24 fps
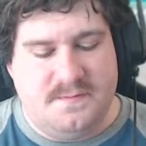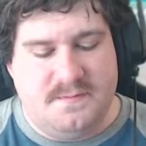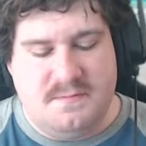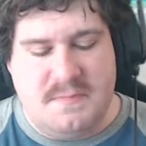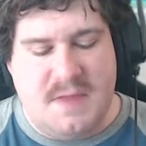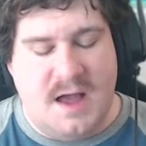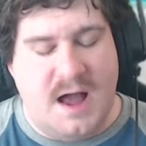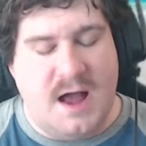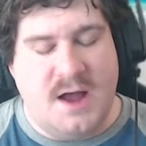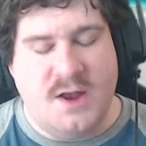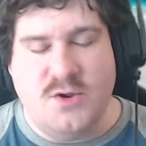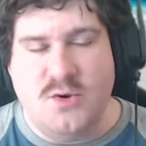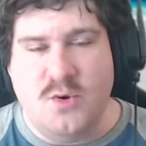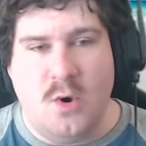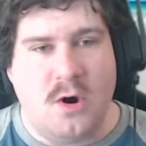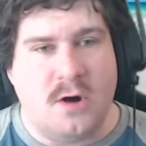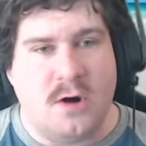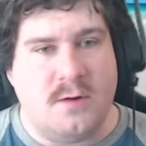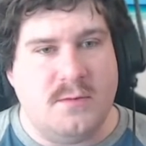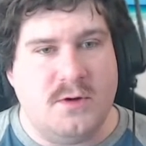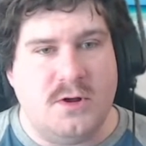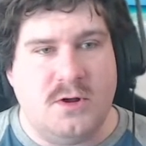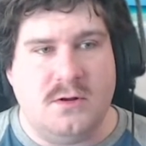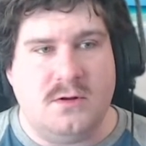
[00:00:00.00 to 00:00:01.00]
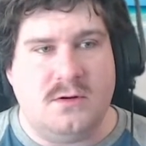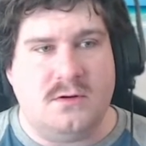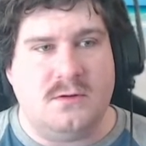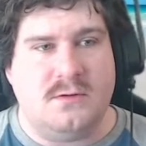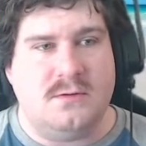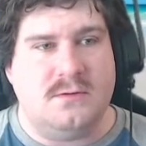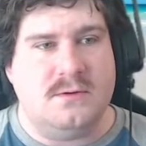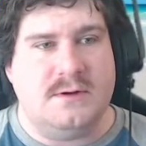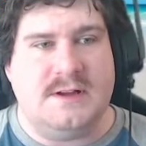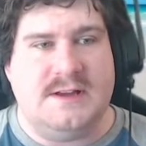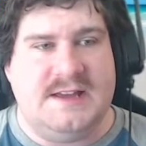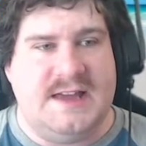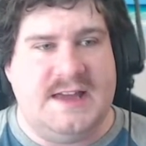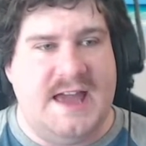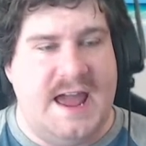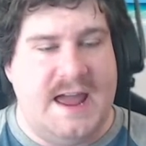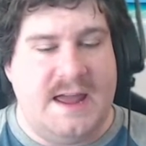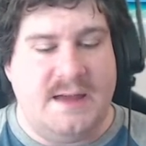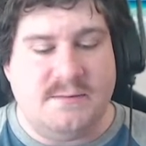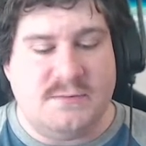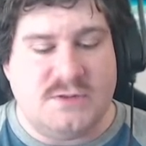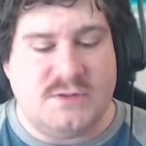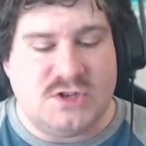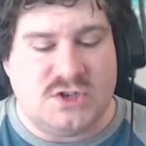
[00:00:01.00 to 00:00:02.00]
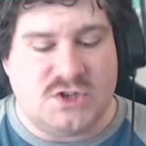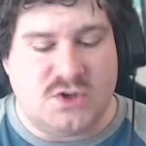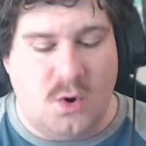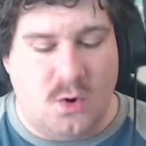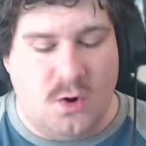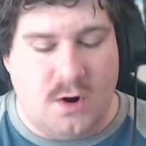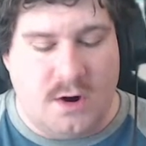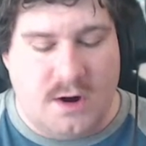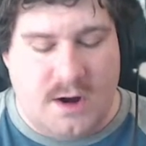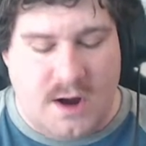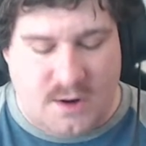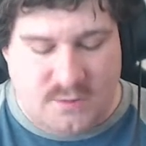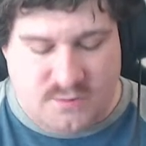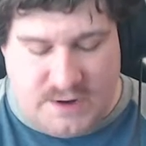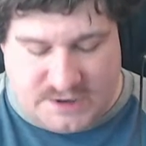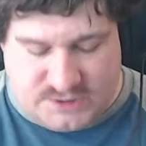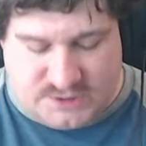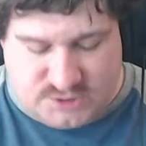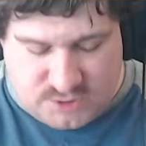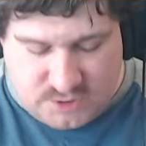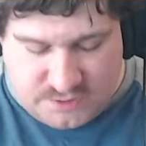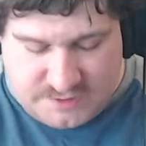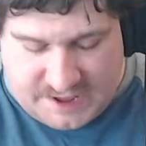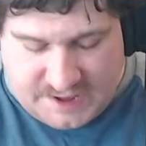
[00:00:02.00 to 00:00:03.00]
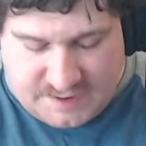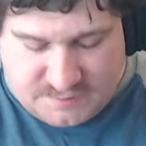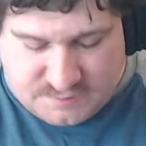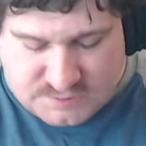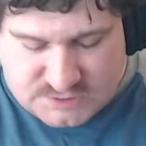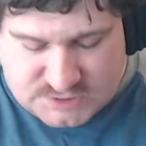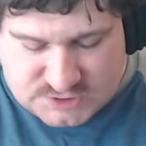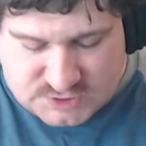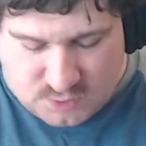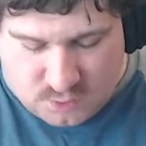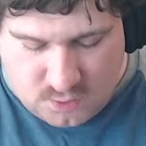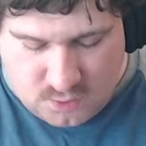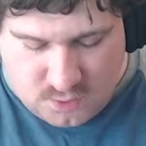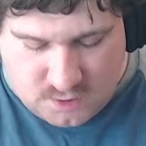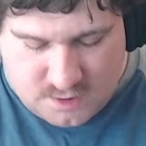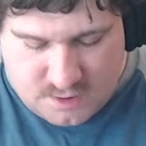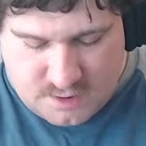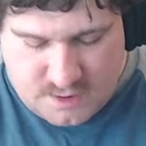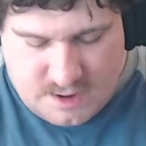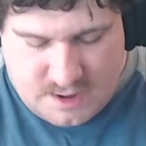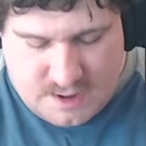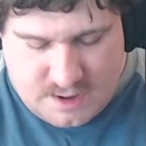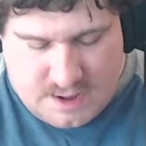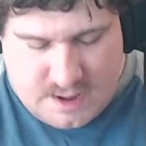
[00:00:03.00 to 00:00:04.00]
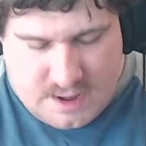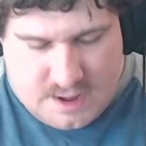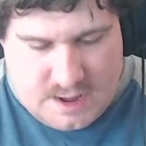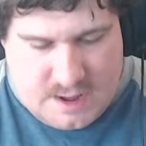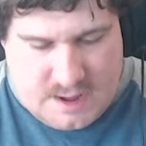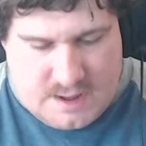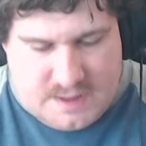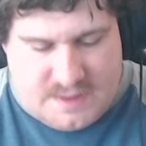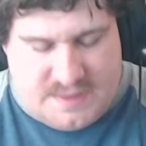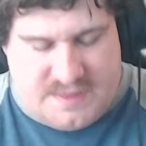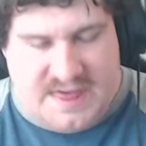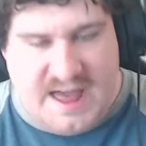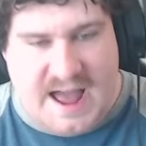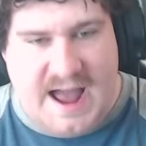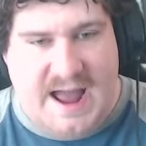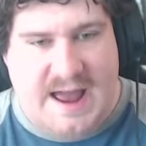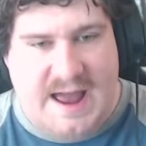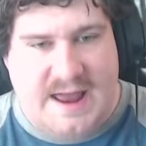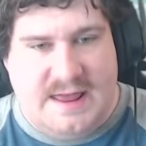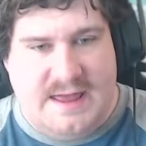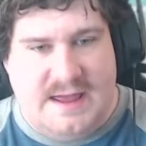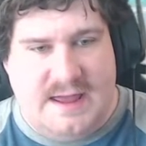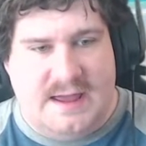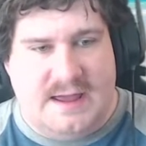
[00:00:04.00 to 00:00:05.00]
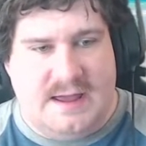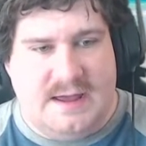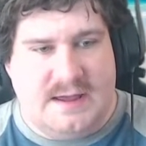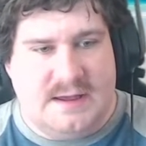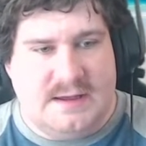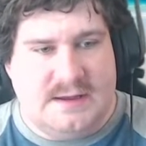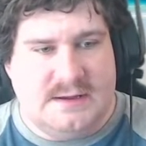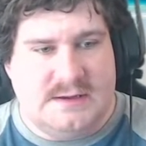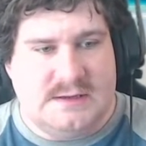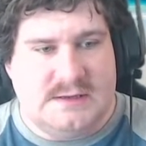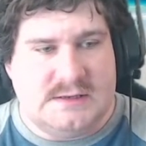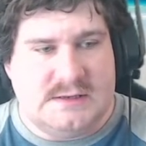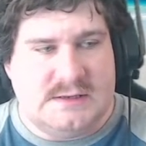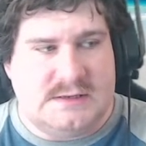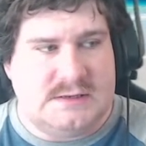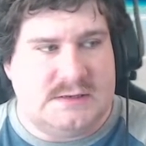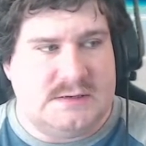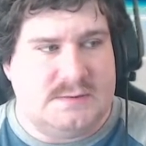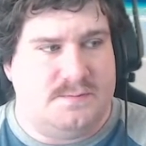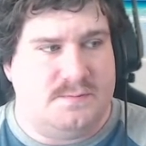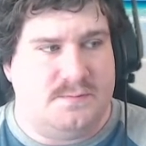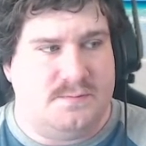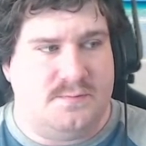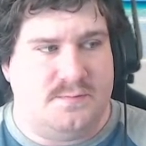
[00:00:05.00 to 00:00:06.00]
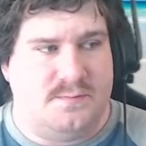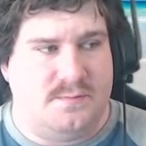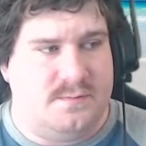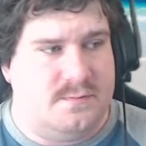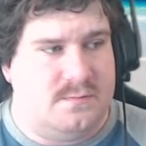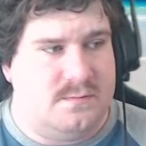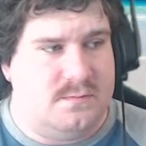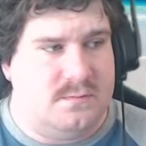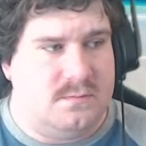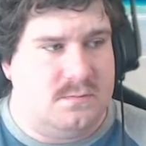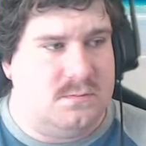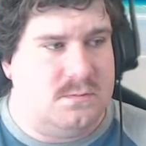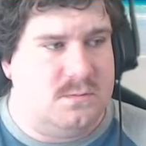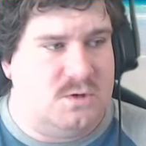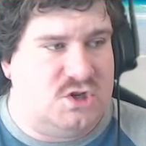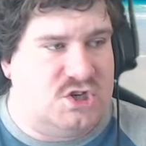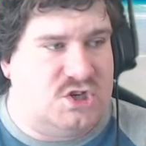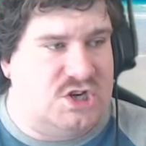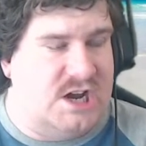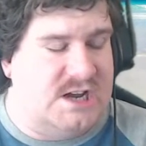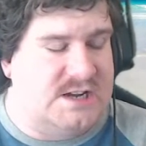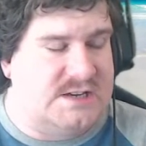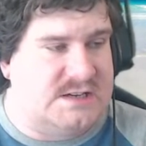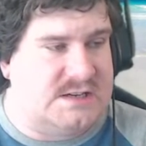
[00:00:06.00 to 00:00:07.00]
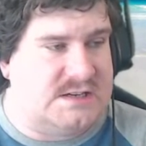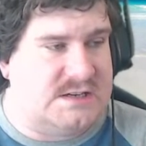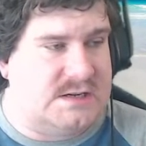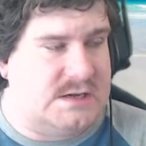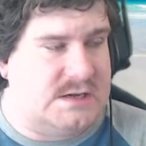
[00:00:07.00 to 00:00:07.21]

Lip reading: a normal game store, a retro game store that is just